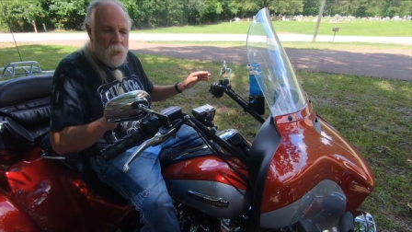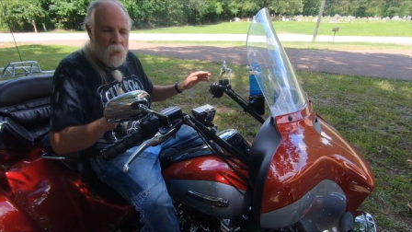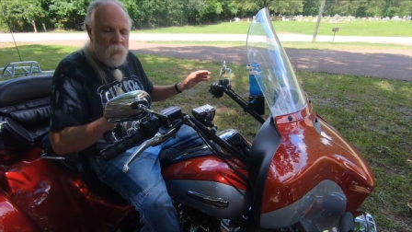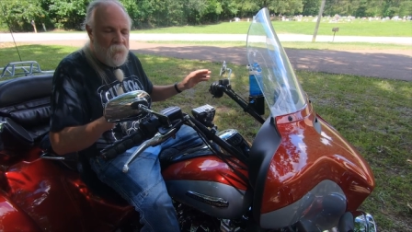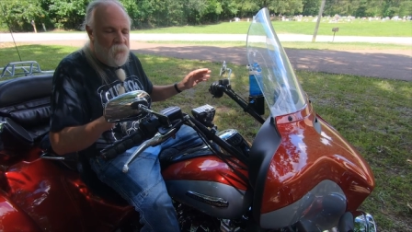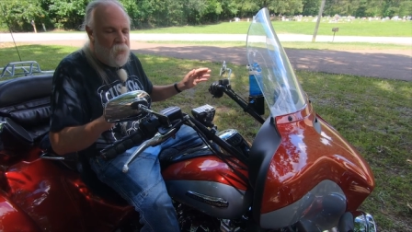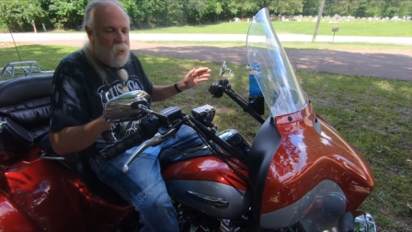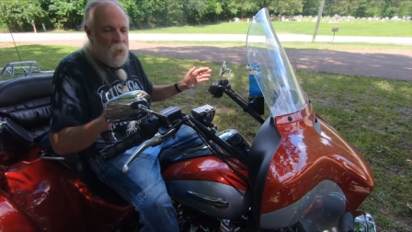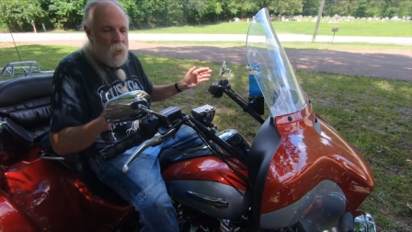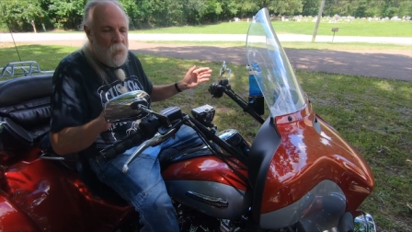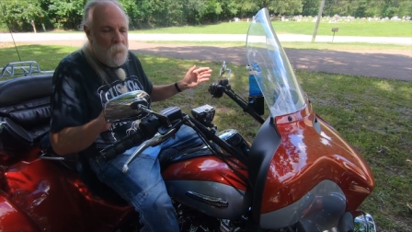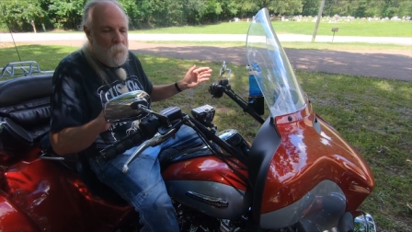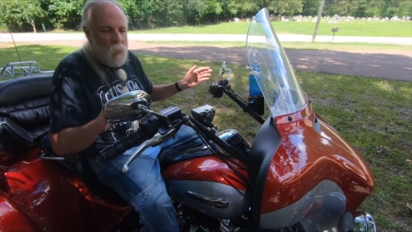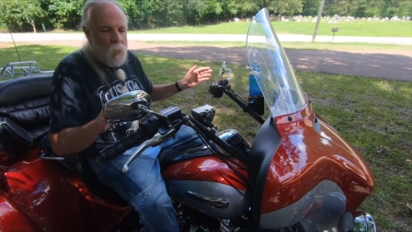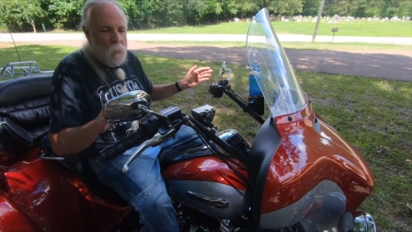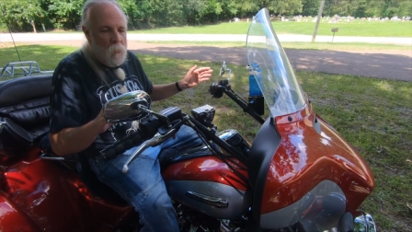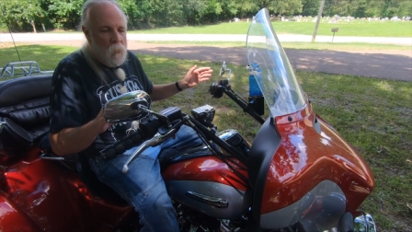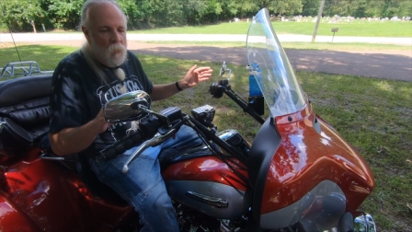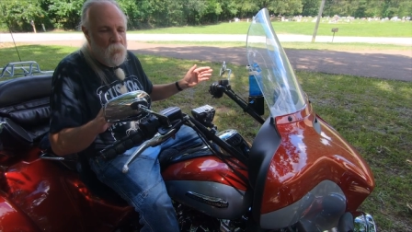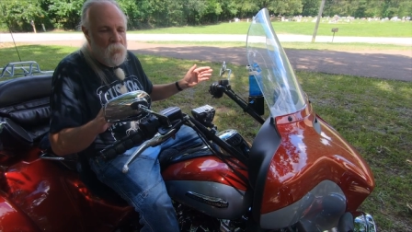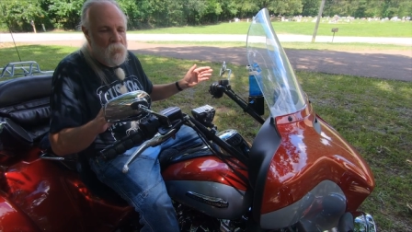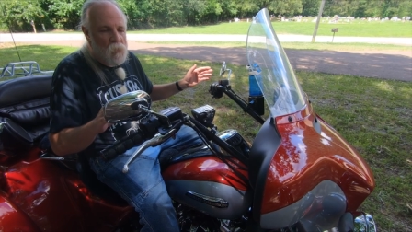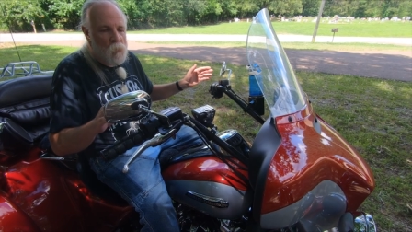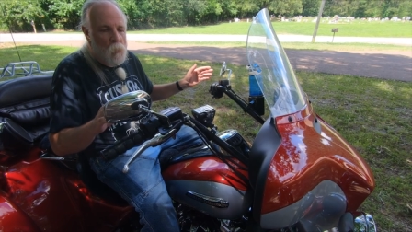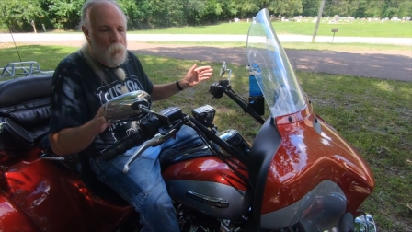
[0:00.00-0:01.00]
I can't
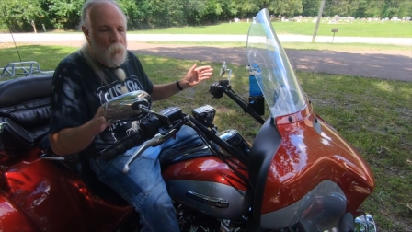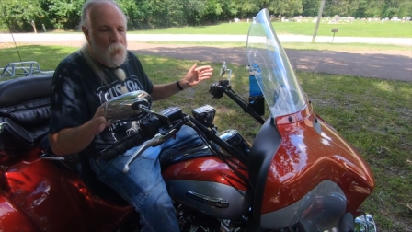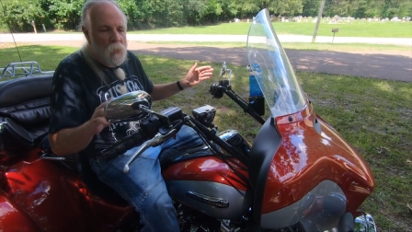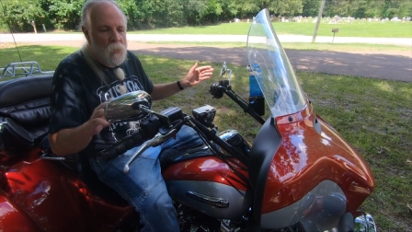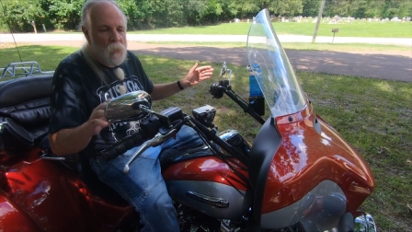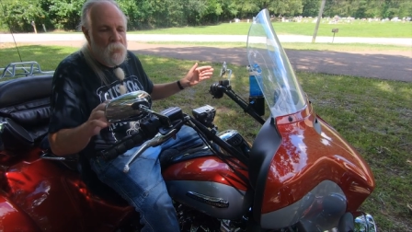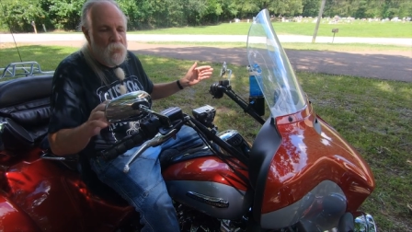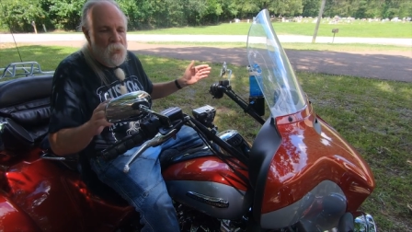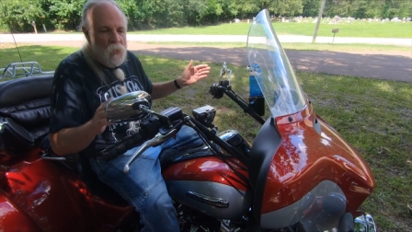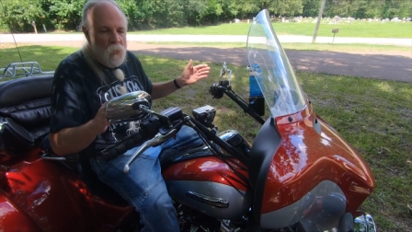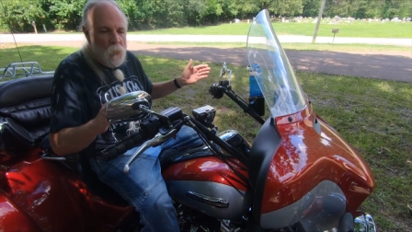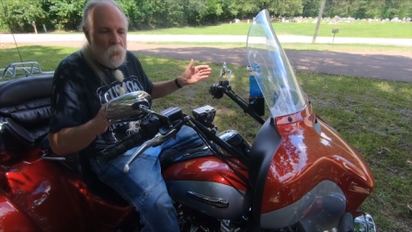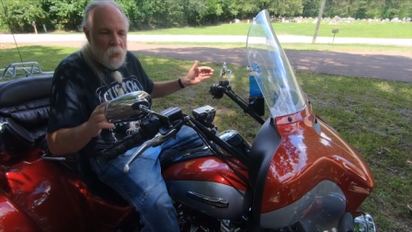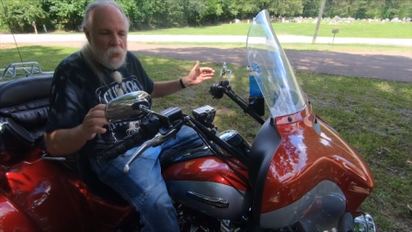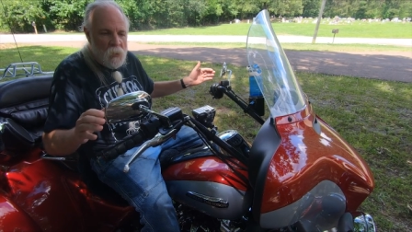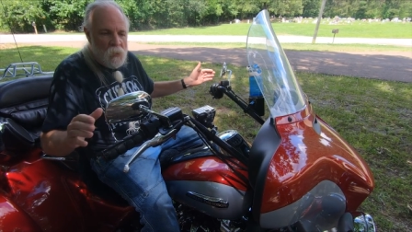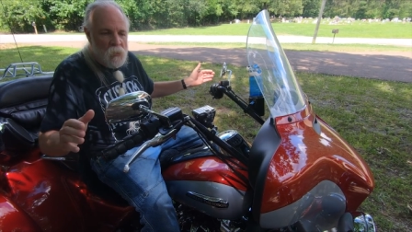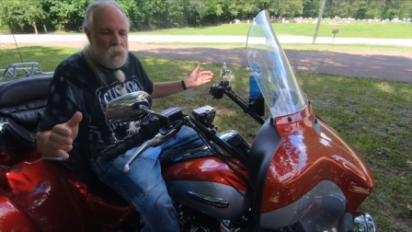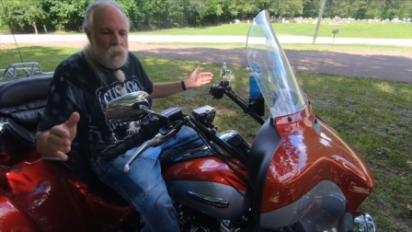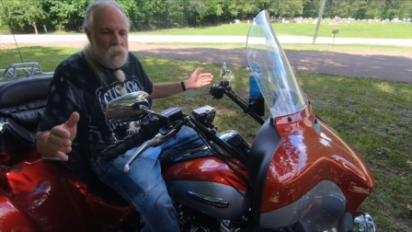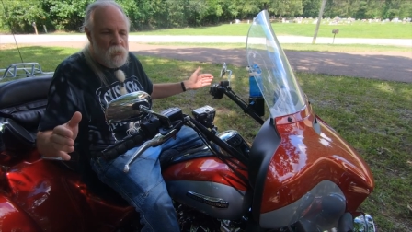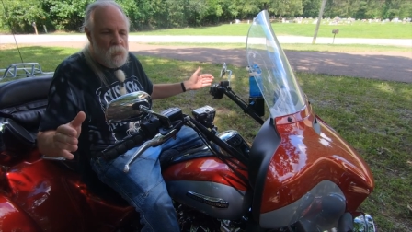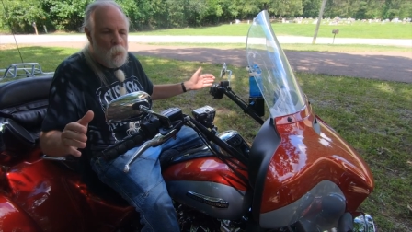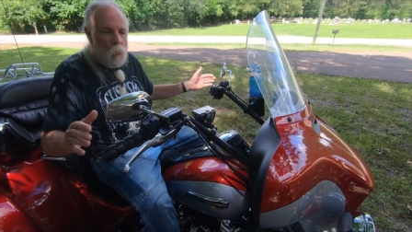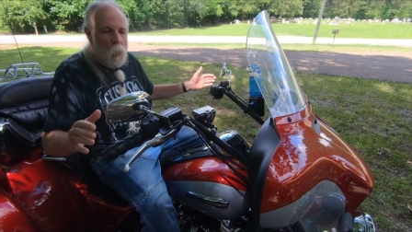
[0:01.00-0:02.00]
remember, it was 1 or 2
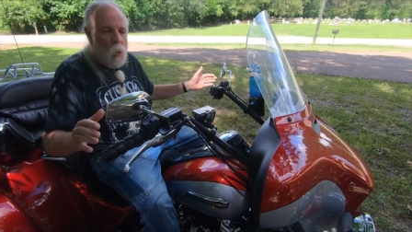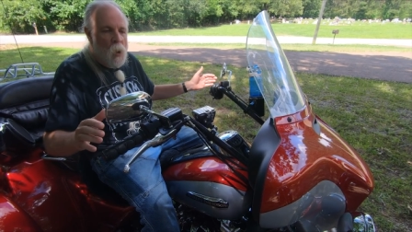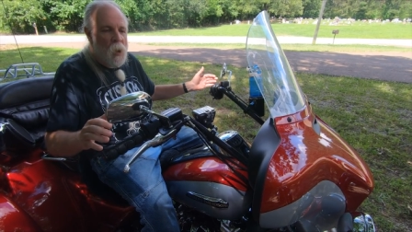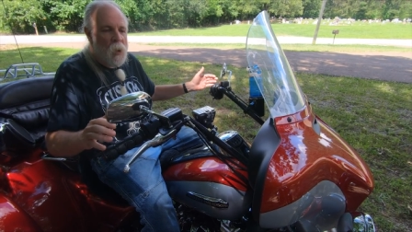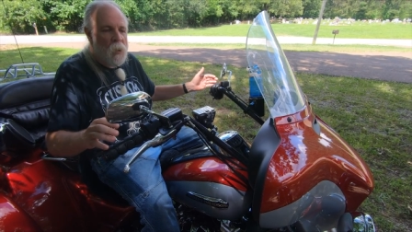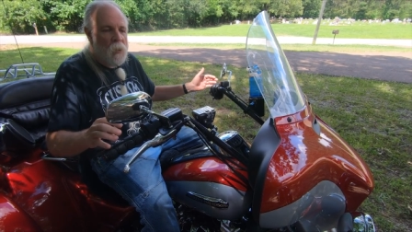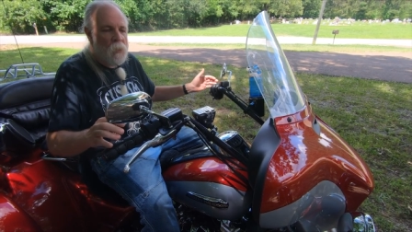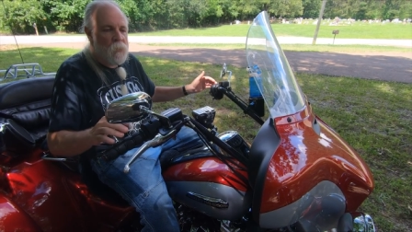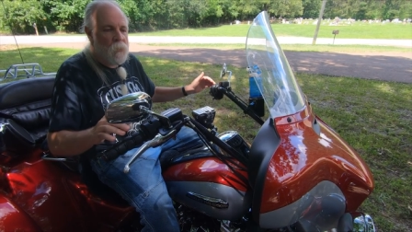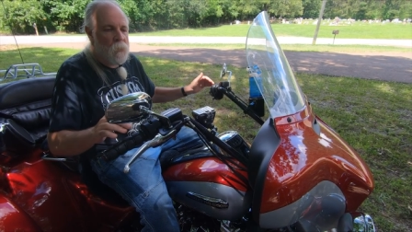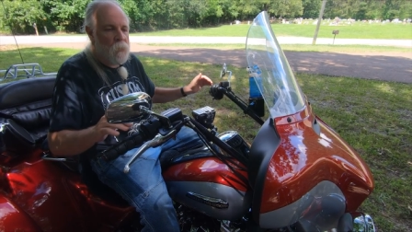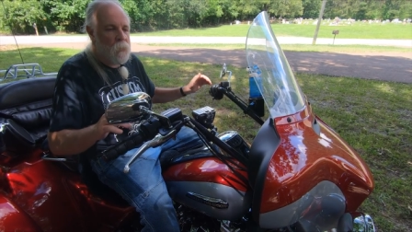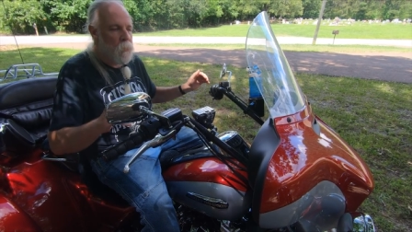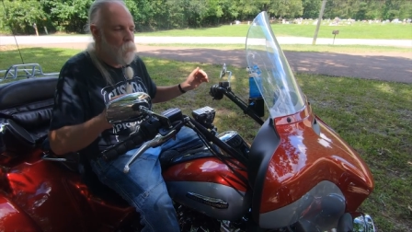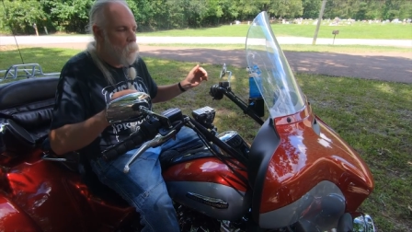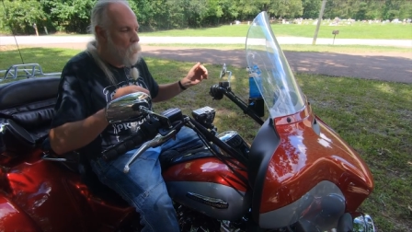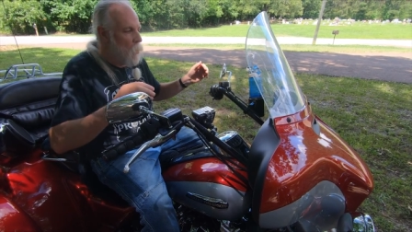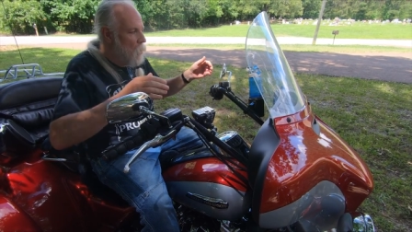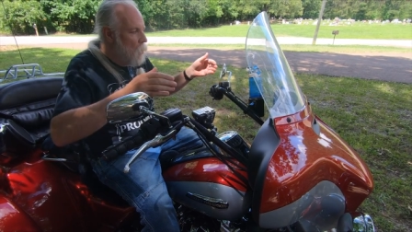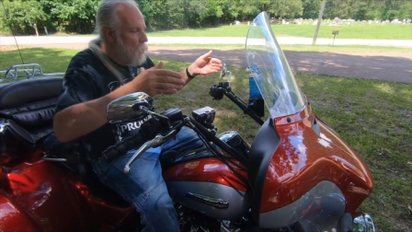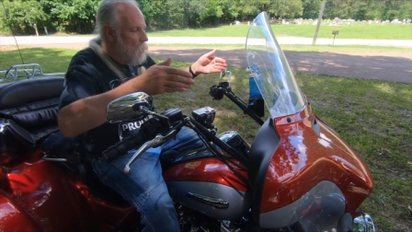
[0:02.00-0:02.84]
inches wider.